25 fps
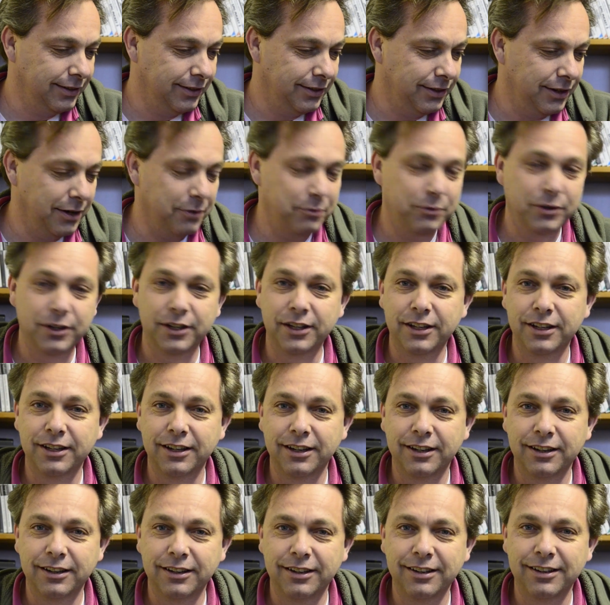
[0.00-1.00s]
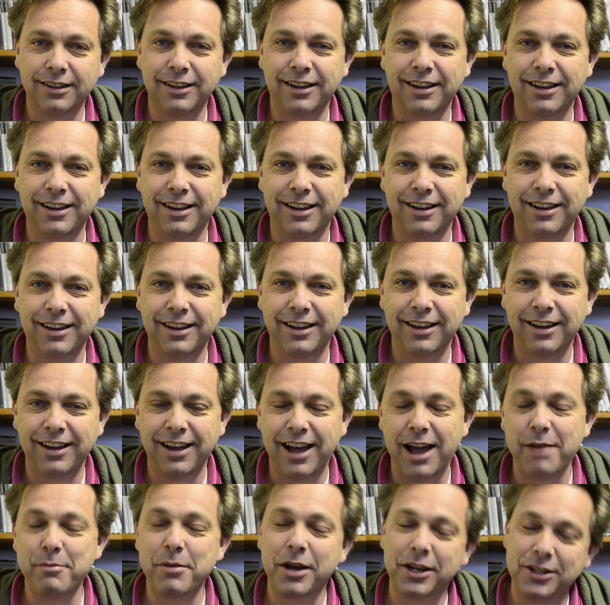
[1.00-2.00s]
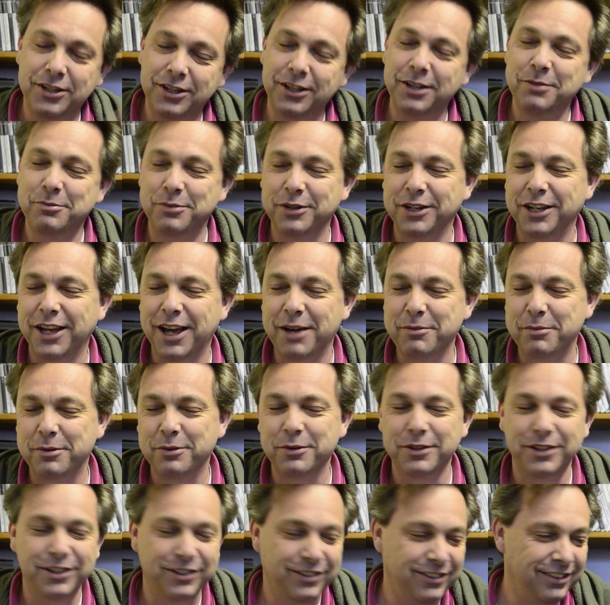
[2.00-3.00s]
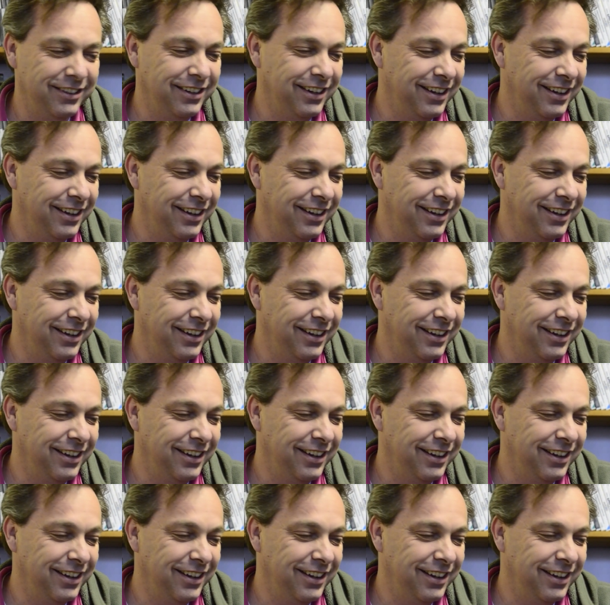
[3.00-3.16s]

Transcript: So I'm really, I'm actually pretty happy with it.